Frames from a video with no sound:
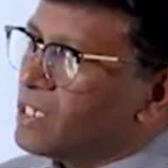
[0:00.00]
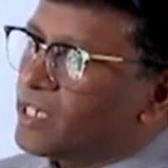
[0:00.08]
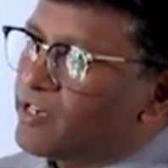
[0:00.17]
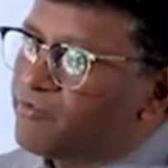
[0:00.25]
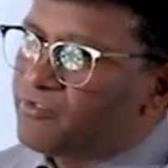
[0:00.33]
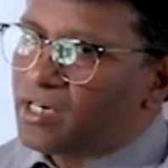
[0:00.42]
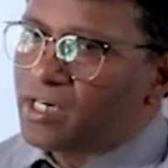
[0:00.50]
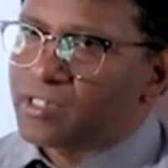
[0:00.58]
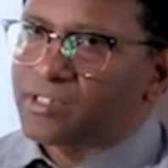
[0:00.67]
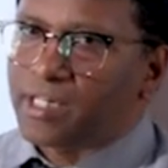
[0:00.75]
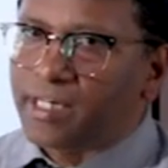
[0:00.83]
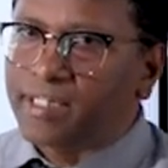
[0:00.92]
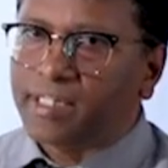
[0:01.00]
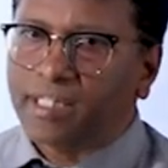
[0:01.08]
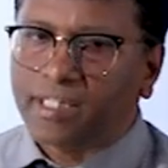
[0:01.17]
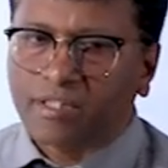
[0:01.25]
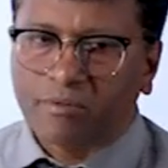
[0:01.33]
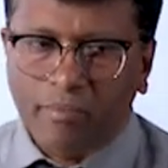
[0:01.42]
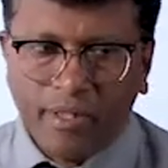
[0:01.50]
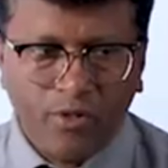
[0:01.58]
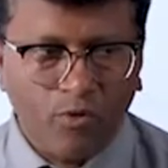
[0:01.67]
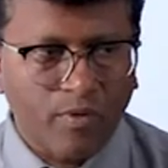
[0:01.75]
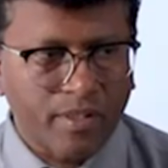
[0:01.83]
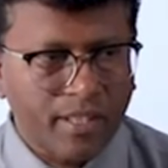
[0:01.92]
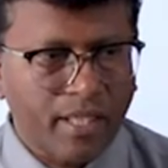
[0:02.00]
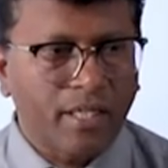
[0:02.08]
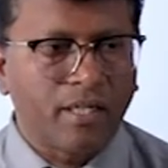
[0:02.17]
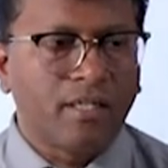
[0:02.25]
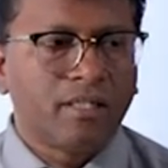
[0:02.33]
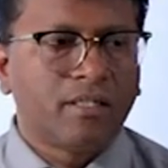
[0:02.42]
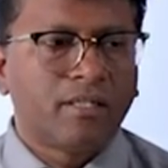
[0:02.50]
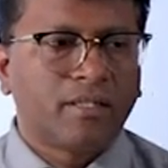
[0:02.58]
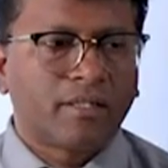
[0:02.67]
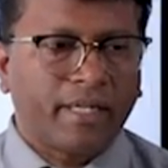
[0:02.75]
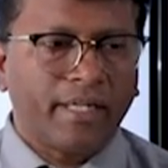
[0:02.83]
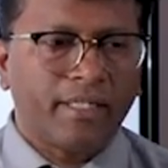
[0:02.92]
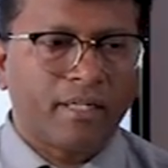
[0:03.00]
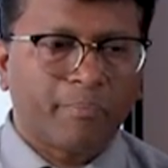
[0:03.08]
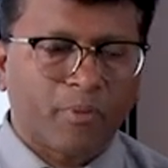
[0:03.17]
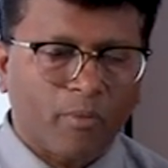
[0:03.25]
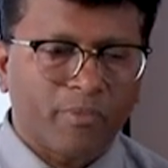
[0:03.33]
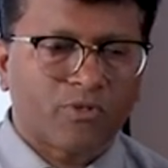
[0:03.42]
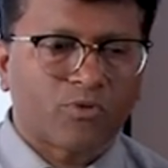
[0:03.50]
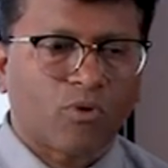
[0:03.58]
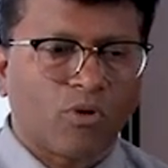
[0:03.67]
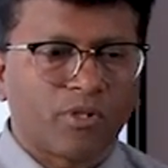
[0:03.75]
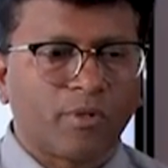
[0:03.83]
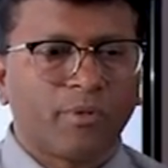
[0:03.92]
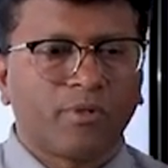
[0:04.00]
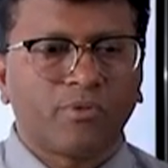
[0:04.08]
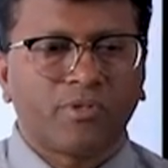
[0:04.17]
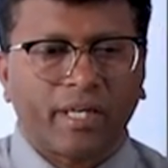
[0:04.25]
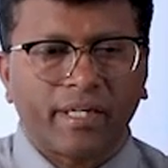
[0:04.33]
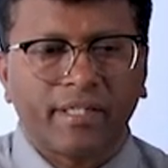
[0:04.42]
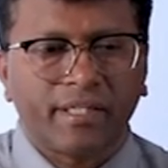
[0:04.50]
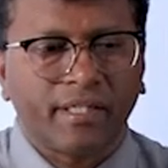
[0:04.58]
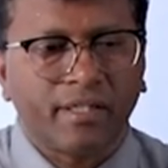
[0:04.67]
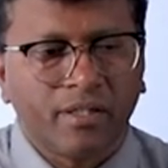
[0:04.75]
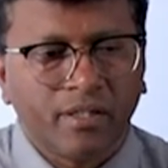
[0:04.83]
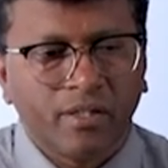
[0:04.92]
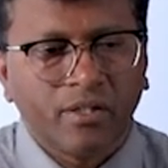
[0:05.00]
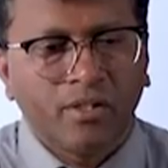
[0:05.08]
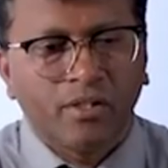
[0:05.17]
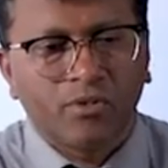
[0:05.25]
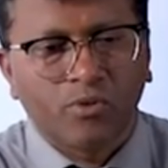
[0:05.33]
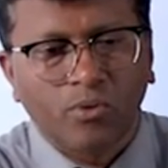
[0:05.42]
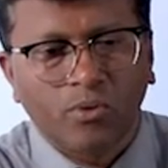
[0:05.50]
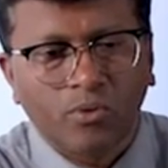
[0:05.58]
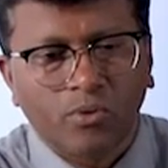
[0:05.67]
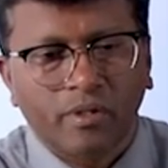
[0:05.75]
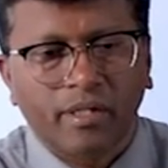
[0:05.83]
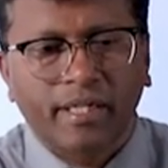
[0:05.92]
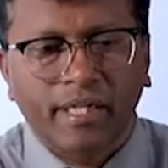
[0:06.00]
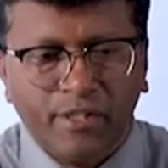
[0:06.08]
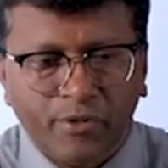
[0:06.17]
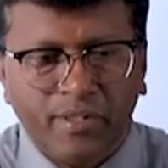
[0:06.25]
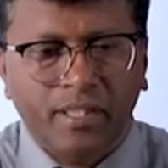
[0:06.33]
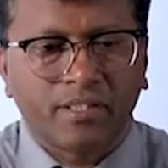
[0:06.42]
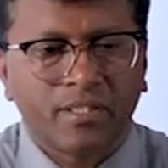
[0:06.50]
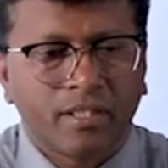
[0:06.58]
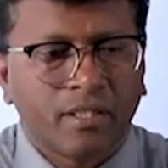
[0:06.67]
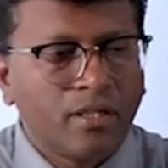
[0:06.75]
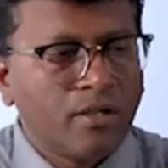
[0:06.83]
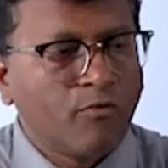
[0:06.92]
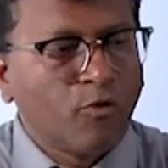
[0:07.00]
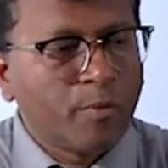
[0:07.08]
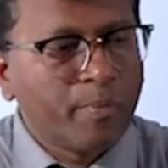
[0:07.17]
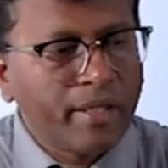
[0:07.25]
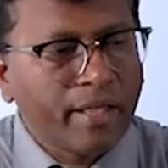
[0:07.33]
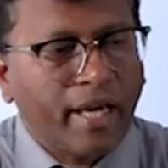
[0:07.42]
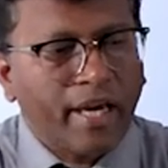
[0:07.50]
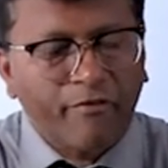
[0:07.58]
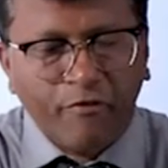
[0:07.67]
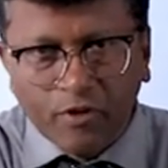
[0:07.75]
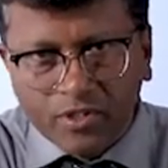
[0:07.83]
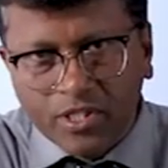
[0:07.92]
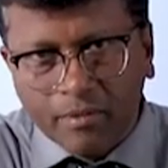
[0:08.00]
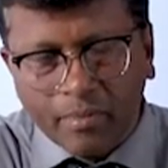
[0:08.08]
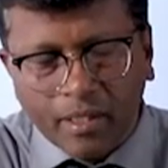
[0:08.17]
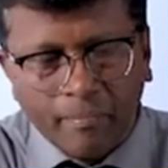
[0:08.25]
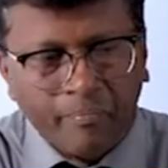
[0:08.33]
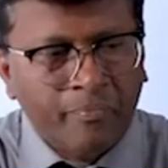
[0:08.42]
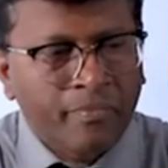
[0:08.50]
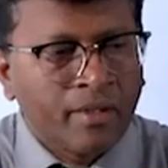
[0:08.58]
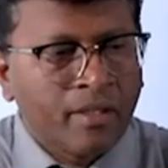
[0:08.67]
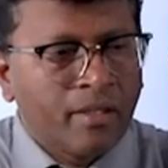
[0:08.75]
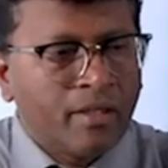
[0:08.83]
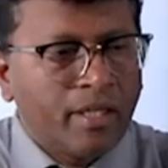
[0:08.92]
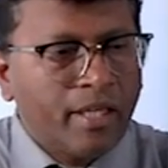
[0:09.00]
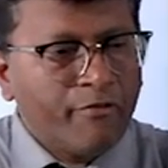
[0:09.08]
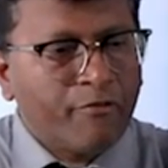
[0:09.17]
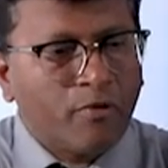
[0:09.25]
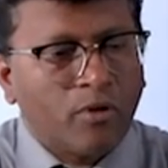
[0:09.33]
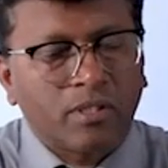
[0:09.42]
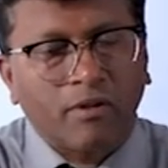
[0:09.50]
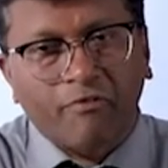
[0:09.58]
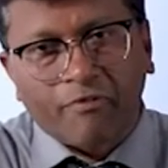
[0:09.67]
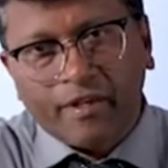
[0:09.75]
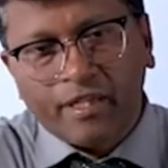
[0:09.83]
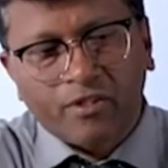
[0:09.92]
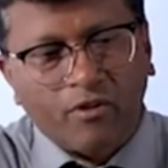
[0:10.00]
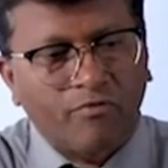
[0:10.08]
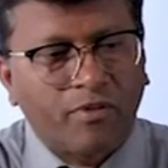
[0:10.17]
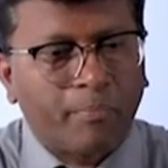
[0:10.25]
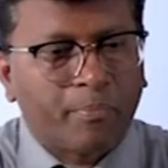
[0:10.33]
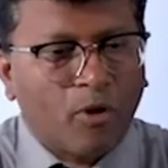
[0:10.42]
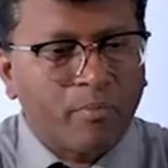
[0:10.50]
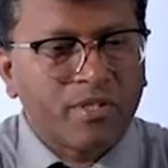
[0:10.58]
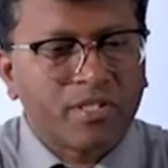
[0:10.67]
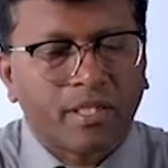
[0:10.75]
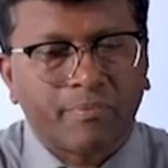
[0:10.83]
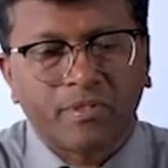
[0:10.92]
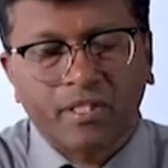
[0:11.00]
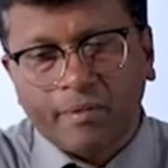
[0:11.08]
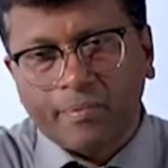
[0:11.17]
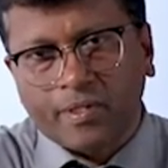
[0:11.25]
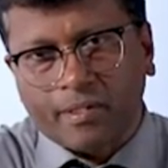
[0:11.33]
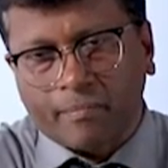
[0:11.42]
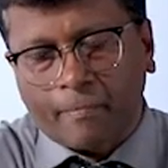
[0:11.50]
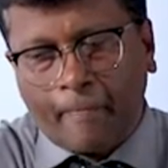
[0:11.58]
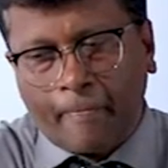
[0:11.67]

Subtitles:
If the charity is made over there, right, a promise to contribute to charity, though gratuitous, would be enforceable if on the faith of the promise subscription,